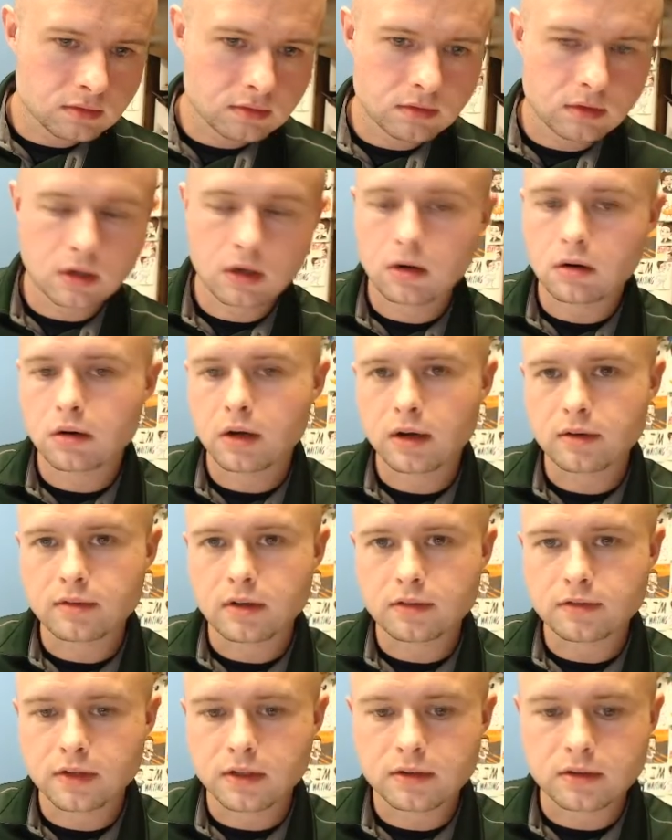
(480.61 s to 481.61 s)
I don't have
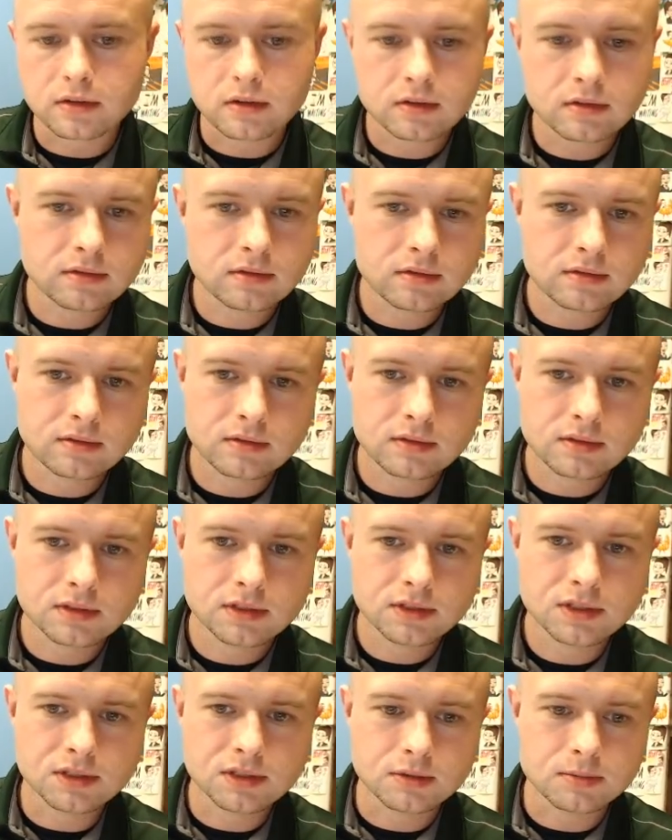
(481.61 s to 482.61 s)
enough ether.
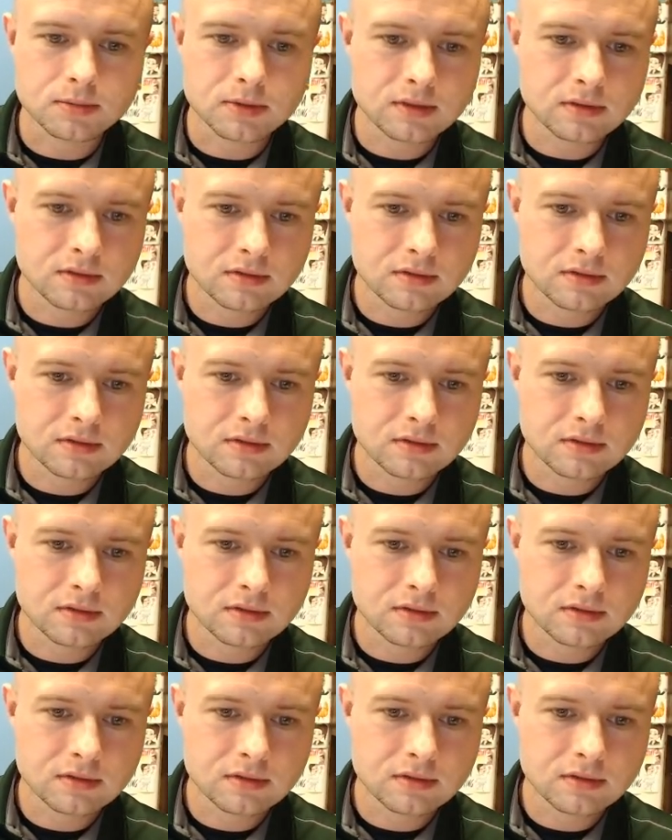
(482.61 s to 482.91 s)
Stupid.